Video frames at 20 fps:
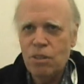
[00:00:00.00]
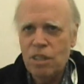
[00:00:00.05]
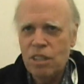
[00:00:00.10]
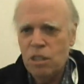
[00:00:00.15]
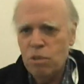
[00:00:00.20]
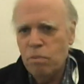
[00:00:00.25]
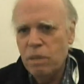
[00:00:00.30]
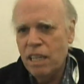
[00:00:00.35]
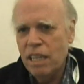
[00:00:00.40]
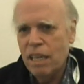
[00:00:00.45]
So
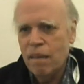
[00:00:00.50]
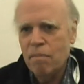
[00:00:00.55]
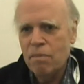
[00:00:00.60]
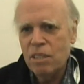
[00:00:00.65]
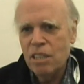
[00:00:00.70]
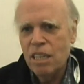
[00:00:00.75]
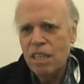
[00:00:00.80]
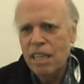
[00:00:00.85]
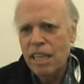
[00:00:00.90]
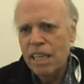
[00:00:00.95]
this
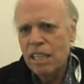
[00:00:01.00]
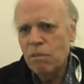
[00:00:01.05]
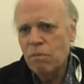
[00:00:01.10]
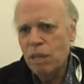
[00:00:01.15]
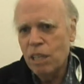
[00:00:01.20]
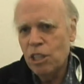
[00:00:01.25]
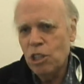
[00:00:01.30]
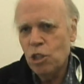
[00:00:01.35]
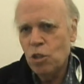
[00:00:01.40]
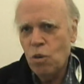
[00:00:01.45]
becomes as
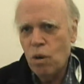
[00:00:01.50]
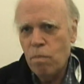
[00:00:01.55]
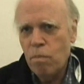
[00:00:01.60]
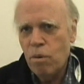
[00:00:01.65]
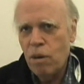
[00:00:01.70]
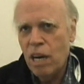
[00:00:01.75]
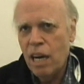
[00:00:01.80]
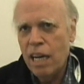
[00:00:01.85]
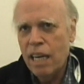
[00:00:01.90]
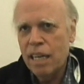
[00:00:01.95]
much your
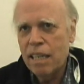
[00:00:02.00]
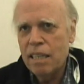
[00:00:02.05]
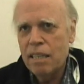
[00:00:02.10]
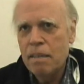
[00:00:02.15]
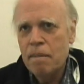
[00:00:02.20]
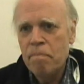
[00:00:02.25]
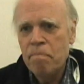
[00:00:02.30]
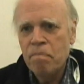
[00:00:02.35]
product